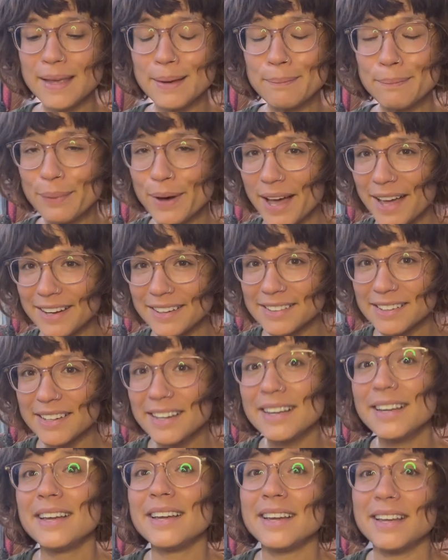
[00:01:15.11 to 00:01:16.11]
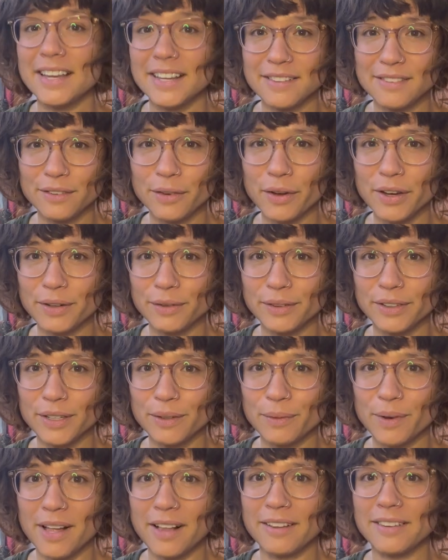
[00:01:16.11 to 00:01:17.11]
But it's going really
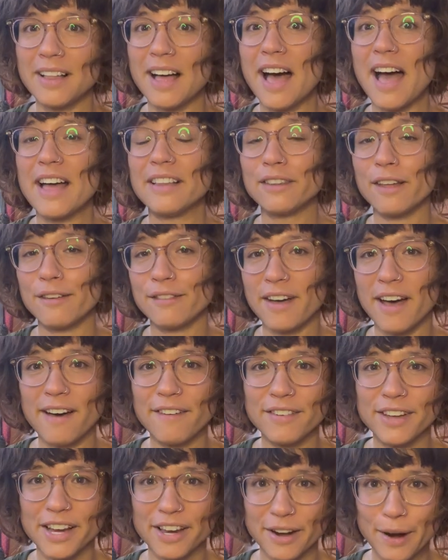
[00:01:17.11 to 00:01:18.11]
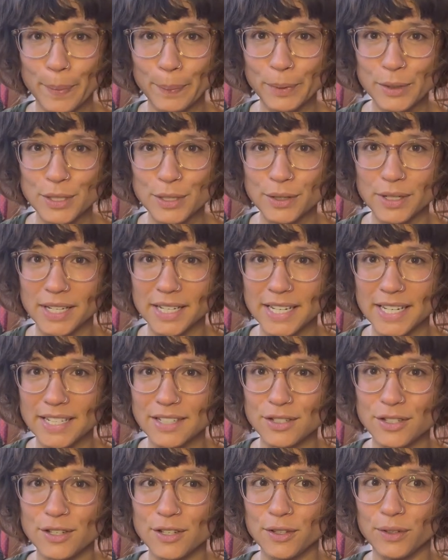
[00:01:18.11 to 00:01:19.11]
well. I love having an opportunity
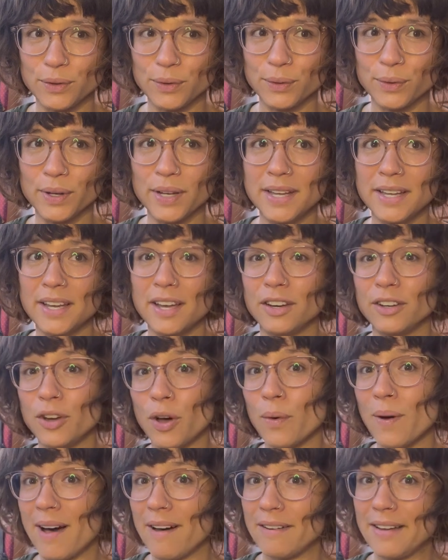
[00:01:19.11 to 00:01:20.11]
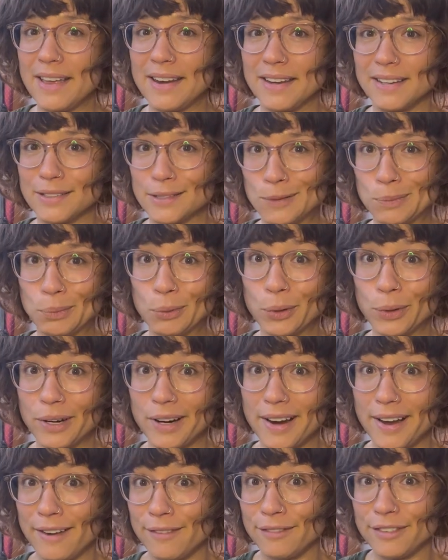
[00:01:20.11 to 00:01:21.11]
to go out and
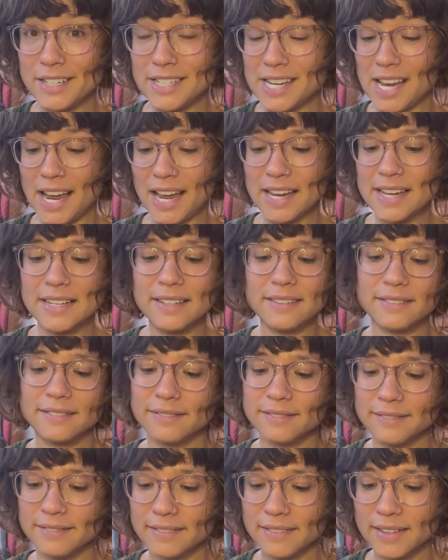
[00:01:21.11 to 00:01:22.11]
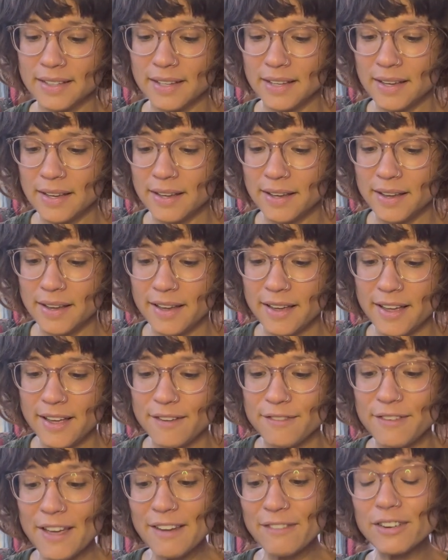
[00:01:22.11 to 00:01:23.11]
explore every day.
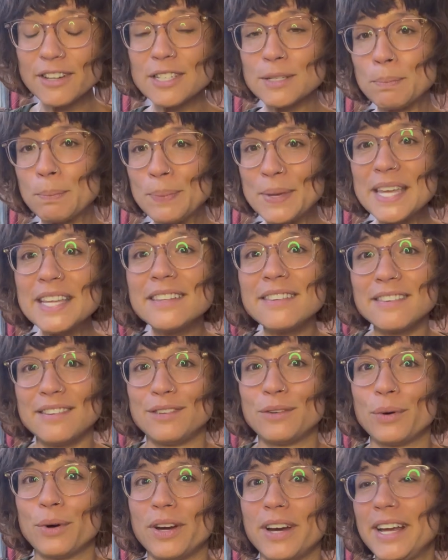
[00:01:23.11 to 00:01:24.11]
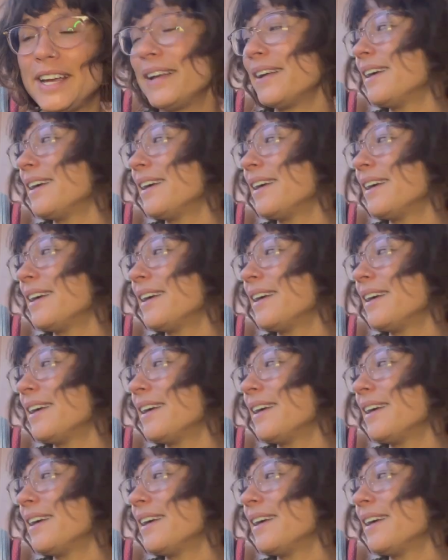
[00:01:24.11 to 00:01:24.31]
Favorite bean story?